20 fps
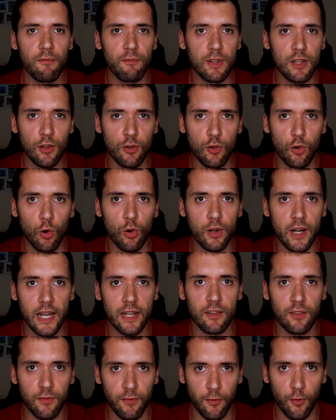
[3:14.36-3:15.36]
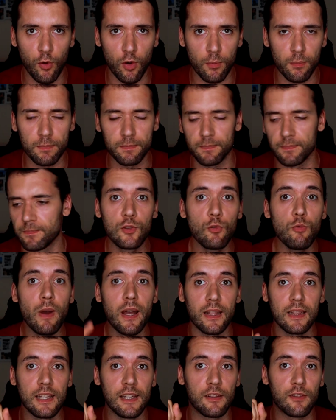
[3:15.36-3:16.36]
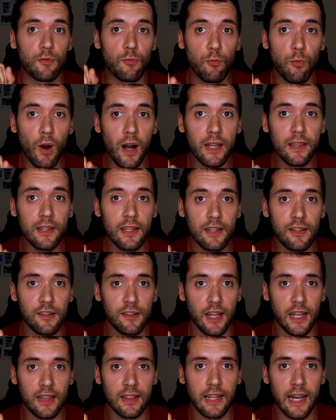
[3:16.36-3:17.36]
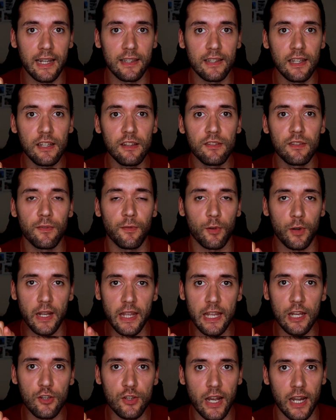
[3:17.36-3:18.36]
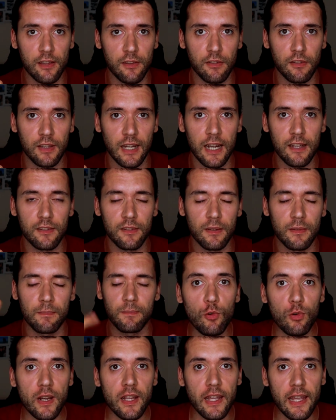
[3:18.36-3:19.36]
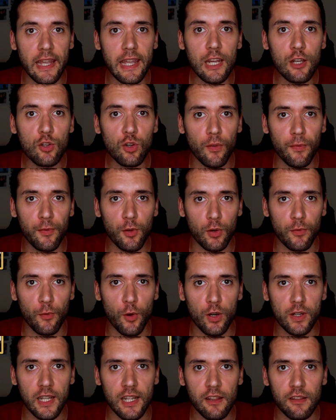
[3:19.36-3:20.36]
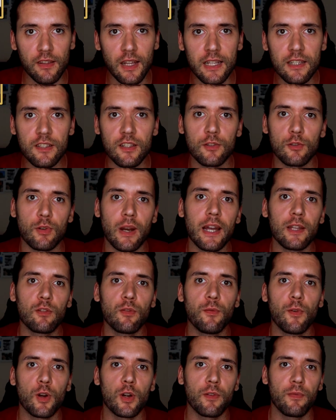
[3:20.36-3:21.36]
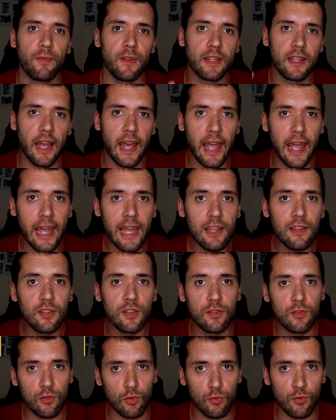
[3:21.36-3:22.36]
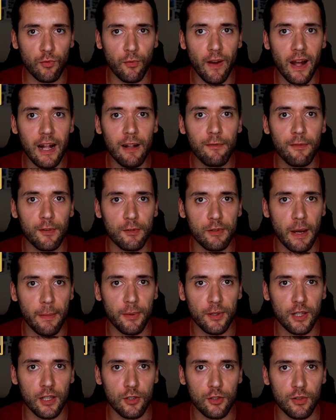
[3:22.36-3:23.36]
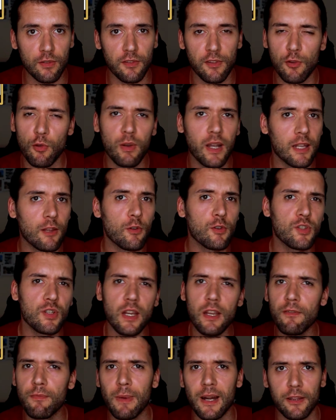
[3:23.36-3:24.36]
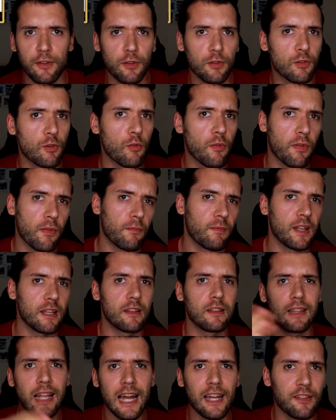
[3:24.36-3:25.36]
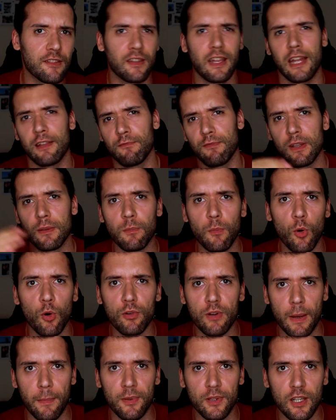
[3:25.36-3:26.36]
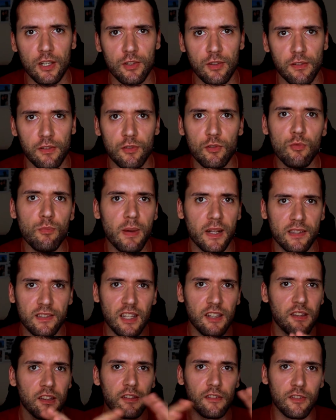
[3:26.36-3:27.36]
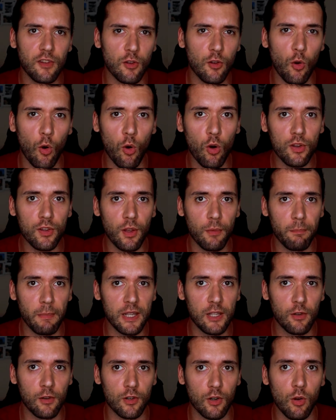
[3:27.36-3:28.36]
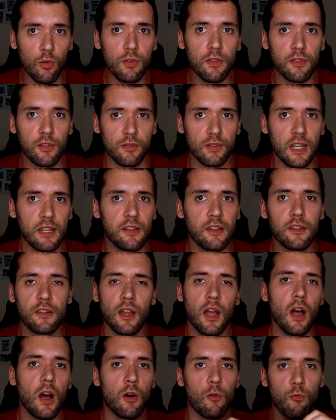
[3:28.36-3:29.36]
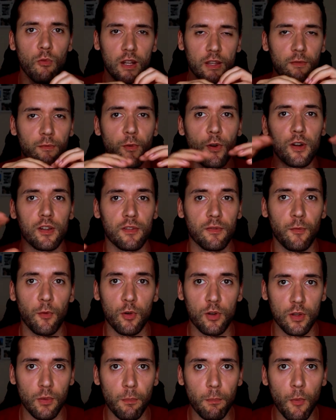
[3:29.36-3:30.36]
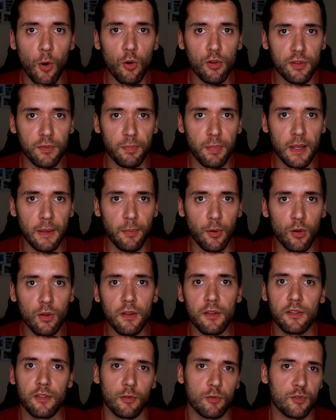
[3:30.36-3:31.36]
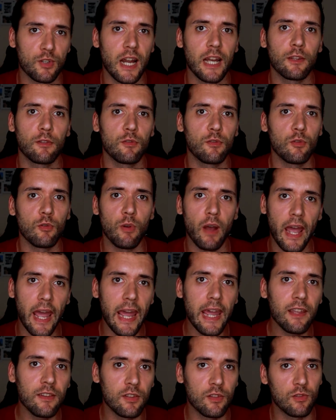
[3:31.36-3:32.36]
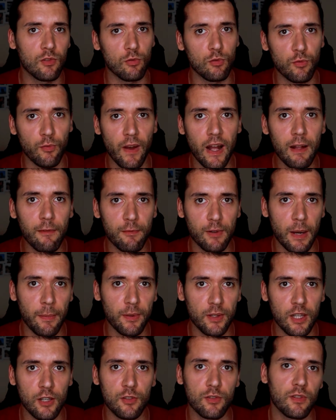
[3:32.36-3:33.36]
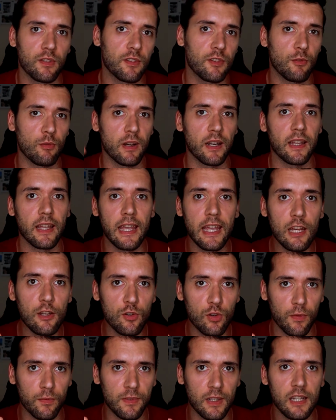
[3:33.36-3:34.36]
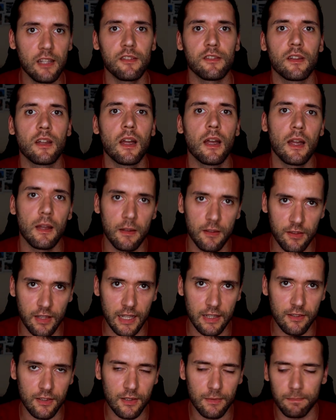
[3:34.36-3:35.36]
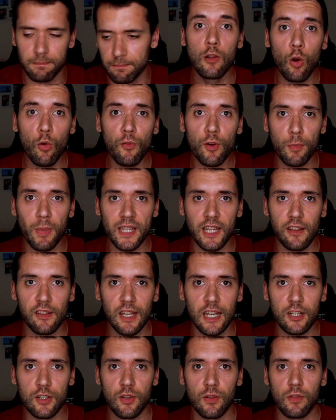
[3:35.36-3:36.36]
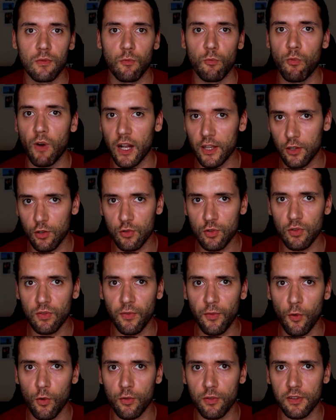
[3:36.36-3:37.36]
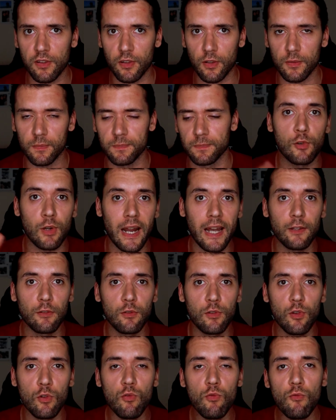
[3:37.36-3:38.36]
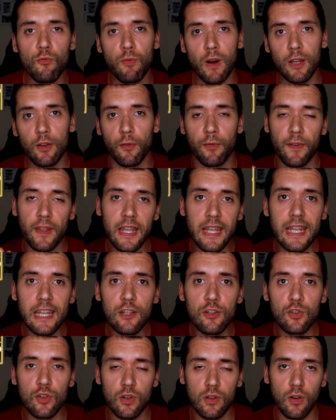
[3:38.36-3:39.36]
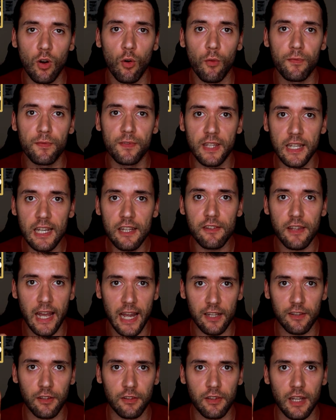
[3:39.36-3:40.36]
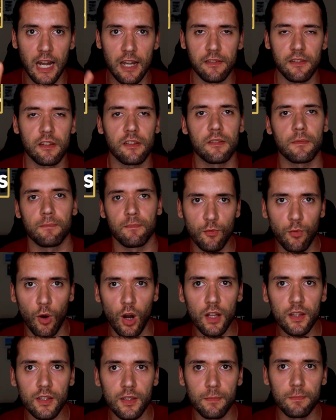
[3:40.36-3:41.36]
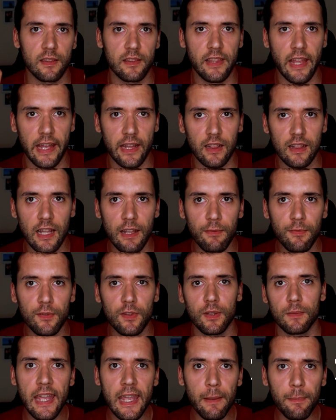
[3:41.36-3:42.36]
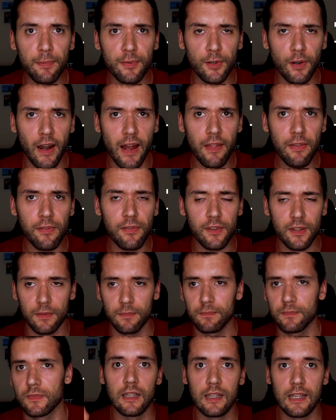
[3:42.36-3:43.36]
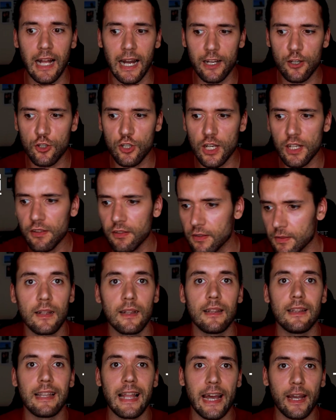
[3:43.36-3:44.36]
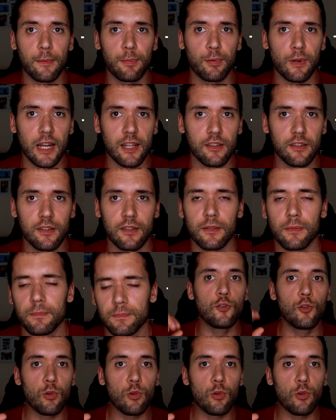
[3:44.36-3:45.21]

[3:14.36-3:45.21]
with the correct form. Do at least 1 set like this for each exercise. During each of your working sets, try to work with 8 to 12 repetitions. You can achieve muscle growth with less and with more repetitions too, but this is the golden middle road, so this is what works for the most people. So try to do 8 to 12 repetitions during each of these sets. Lower body session, what you should focus on. Try to do 1 of each of these exercises. Squat, deadlift, hip thrust, lunges, leg press.